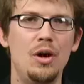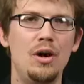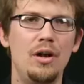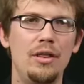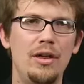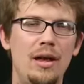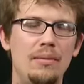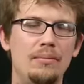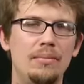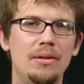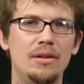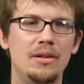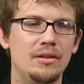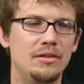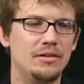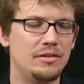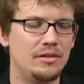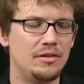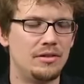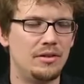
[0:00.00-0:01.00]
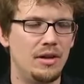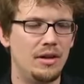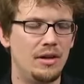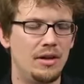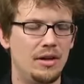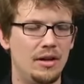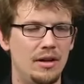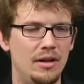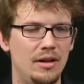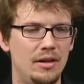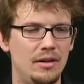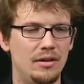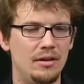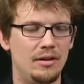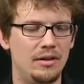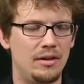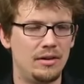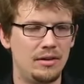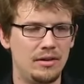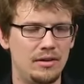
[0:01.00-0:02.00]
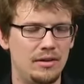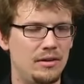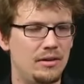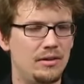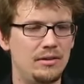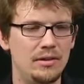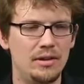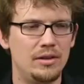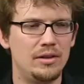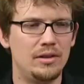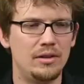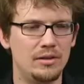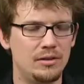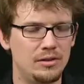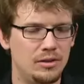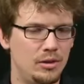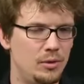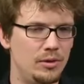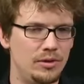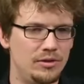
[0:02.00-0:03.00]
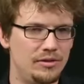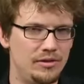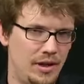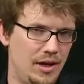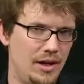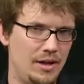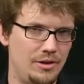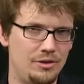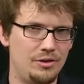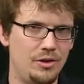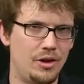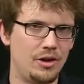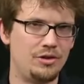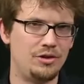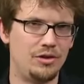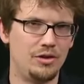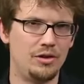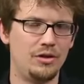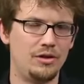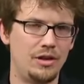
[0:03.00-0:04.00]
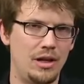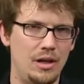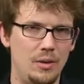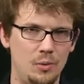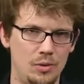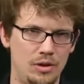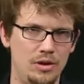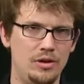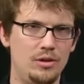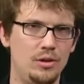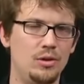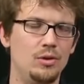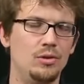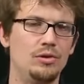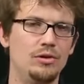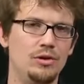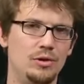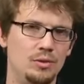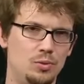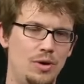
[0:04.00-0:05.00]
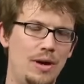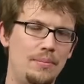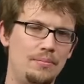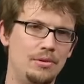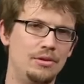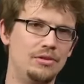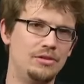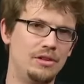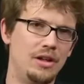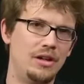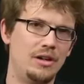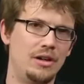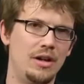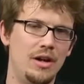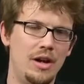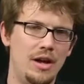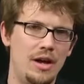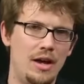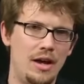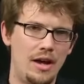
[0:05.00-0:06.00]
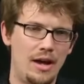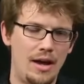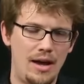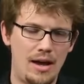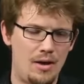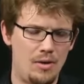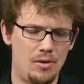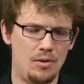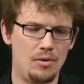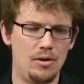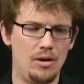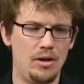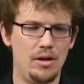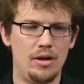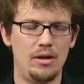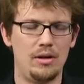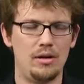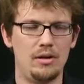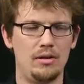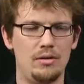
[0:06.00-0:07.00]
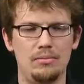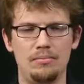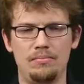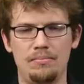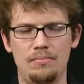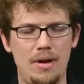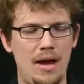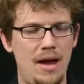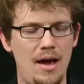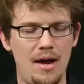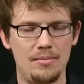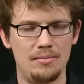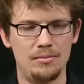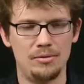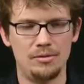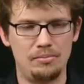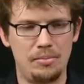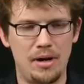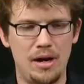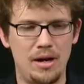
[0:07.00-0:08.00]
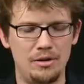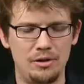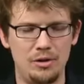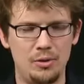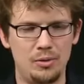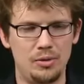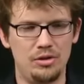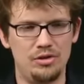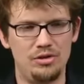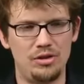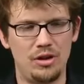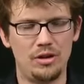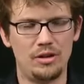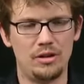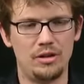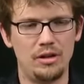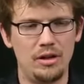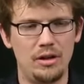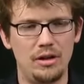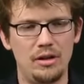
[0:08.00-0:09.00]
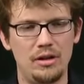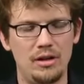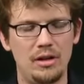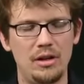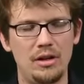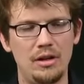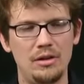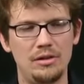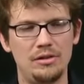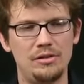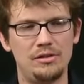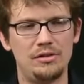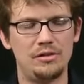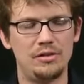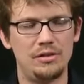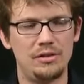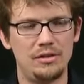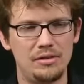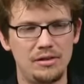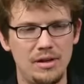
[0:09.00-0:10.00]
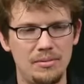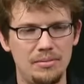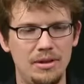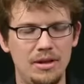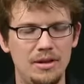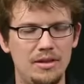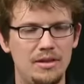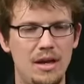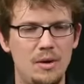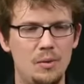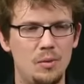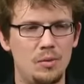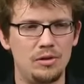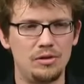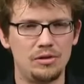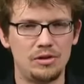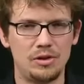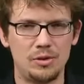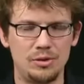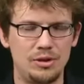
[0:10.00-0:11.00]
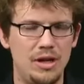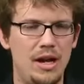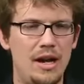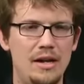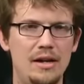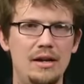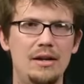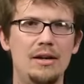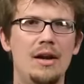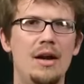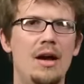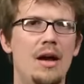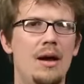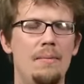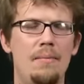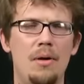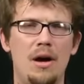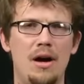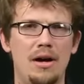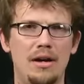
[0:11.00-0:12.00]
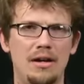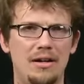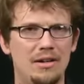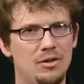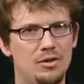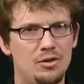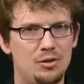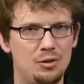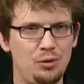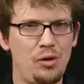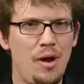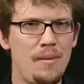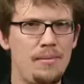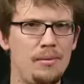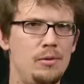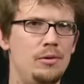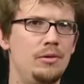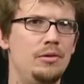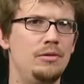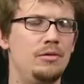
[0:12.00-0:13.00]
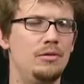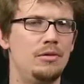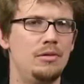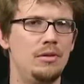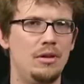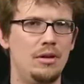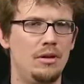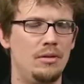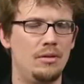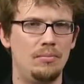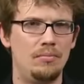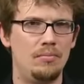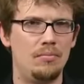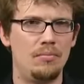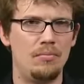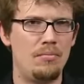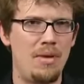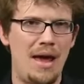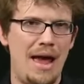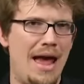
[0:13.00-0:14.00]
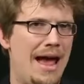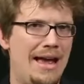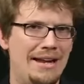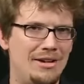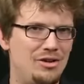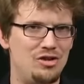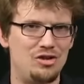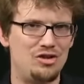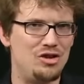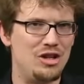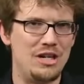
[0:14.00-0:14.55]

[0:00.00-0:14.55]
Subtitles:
you all of that because the little Lewis dot structure that we use to represent how atoms bond to each other is something that was created by a troubled, mad